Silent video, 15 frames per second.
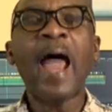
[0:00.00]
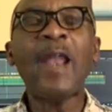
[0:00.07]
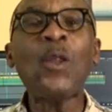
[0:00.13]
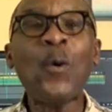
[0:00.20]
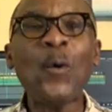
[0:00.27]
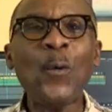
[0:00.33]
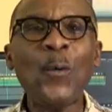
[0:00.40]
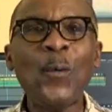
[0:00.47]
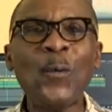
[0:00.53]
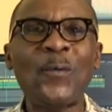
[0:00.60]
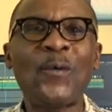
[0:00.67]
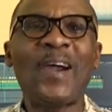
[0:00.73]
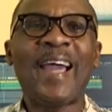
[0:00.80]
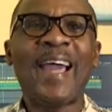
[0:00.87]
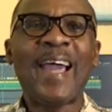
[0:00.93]

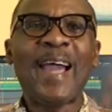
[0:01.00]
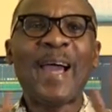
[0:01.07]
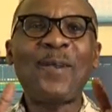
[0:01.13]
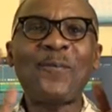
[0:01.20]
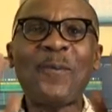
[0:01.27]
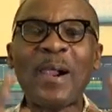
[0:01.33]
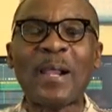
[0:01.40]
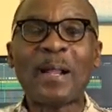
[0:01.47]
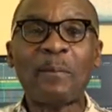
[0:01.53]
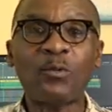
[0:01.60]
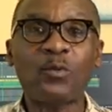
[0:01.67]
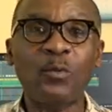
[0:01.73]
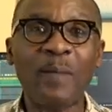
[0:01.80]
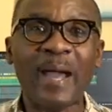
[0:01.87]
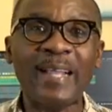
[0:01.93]
Hello and
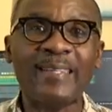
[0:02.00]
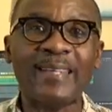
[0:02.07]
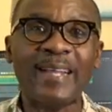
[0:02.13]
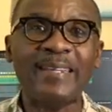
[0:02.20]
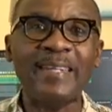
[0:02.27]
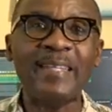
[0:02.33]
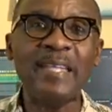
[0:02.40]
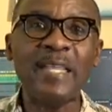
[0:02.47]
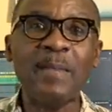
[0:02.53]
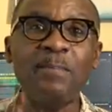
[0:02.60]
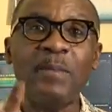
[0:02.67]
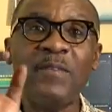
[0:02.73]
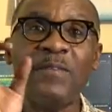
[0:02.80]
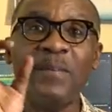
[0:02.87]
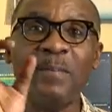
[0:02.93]
welcome to my channel,
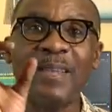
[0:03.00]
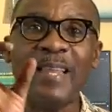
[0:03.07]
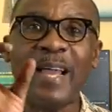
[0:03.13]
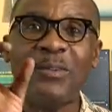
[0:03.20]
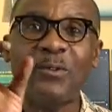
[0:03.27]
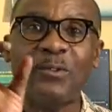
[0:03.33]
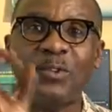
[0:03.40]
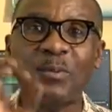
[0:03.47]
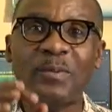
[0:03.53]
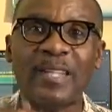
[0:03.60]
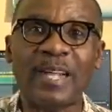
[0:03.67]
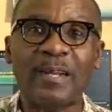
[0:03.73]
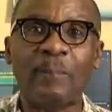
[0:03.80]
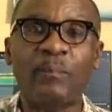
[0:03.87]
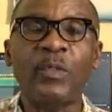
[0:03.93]
EPV Media YouTube
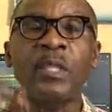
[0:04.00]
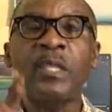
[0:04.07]
channel.